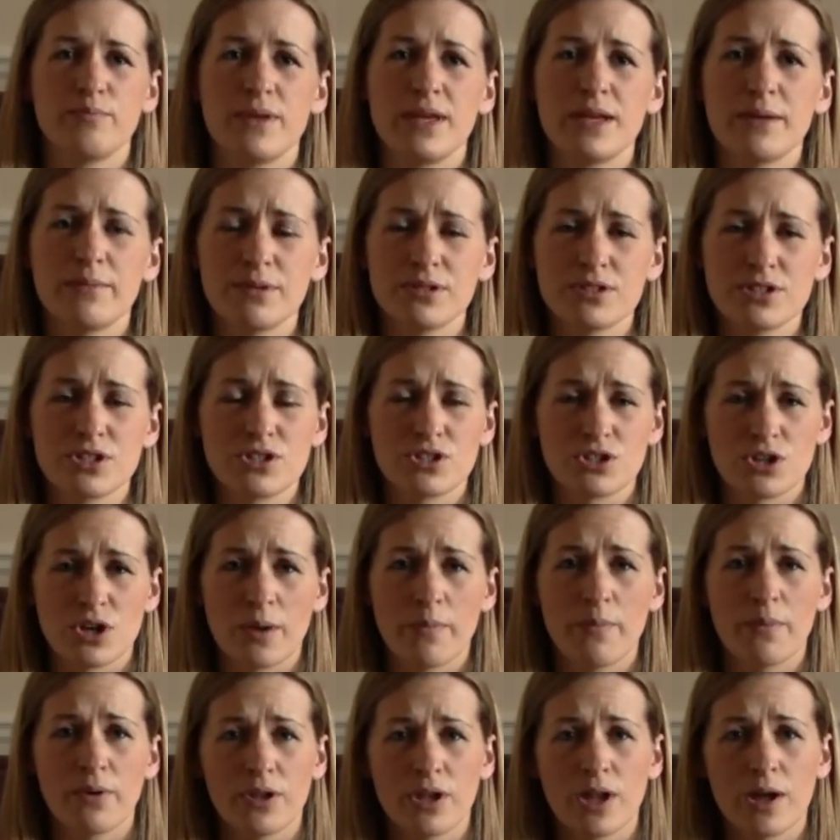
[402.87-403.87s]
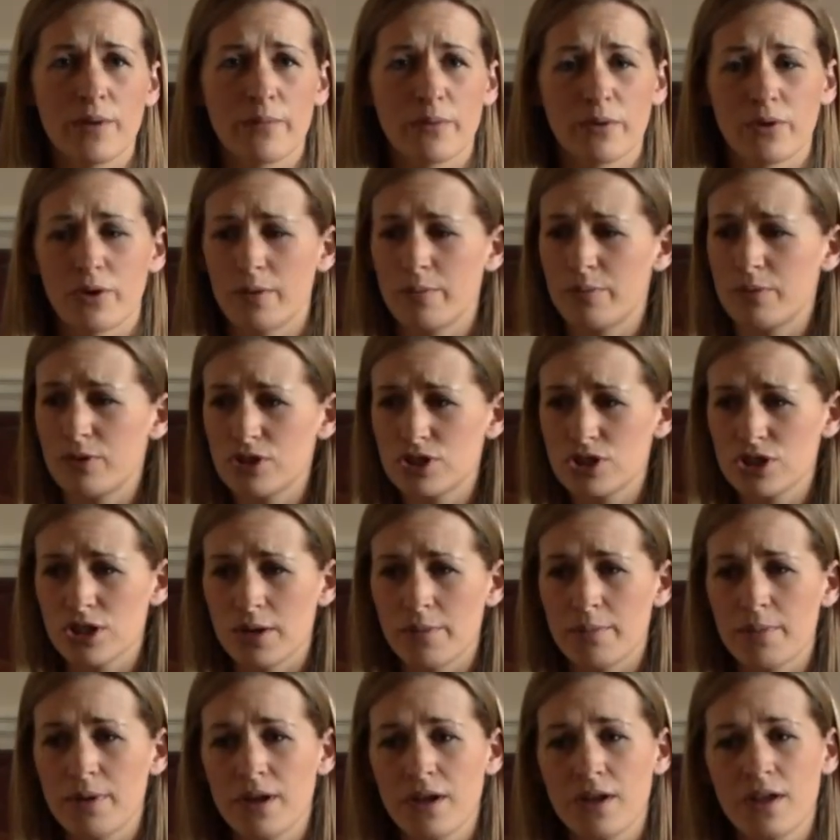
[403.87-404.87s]
be able to do a pull-up or a
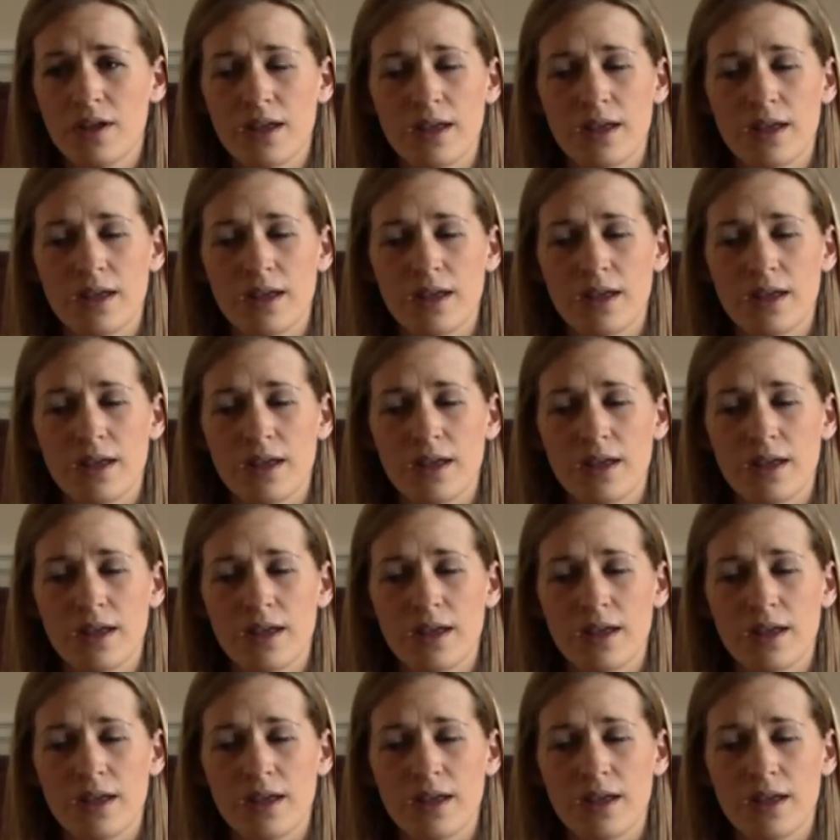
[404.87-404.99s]
push-up